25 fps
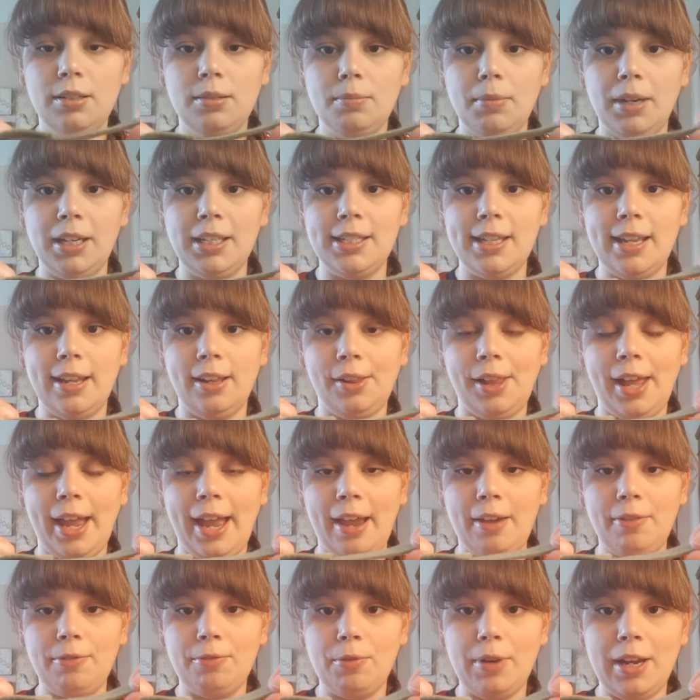my tail
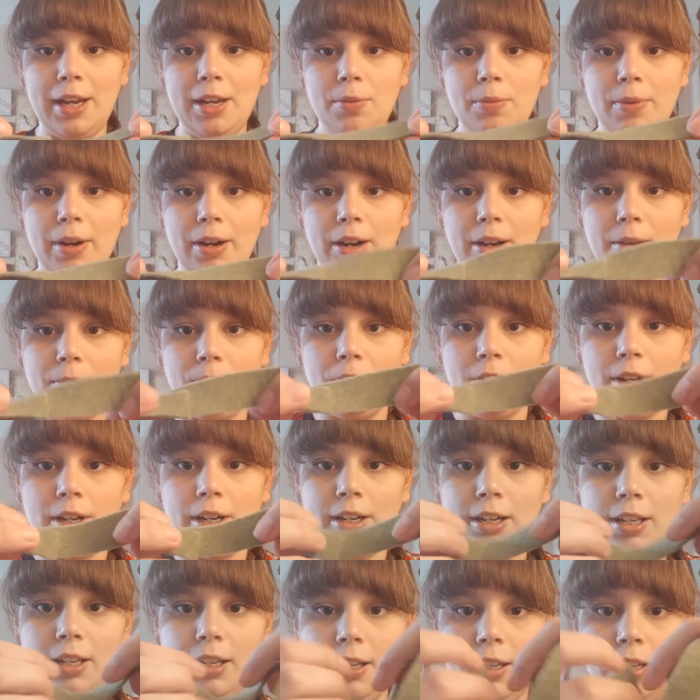halfway to where I wanted
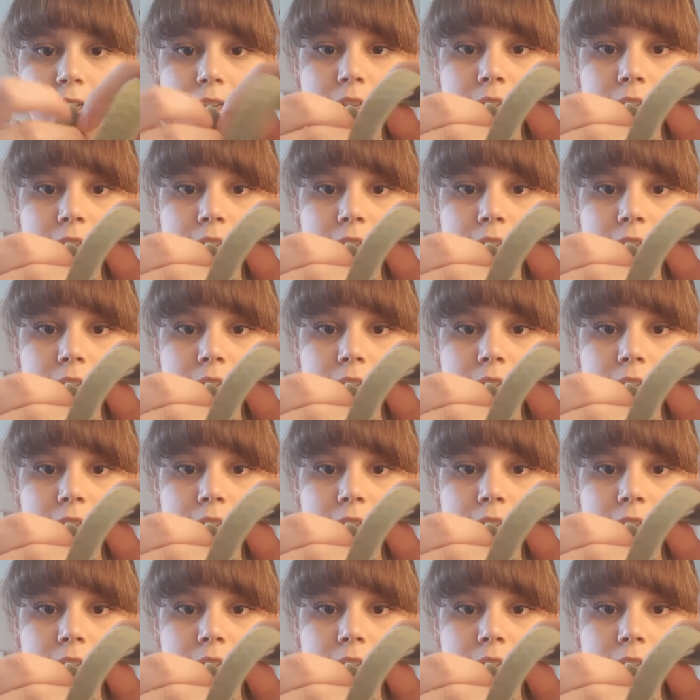it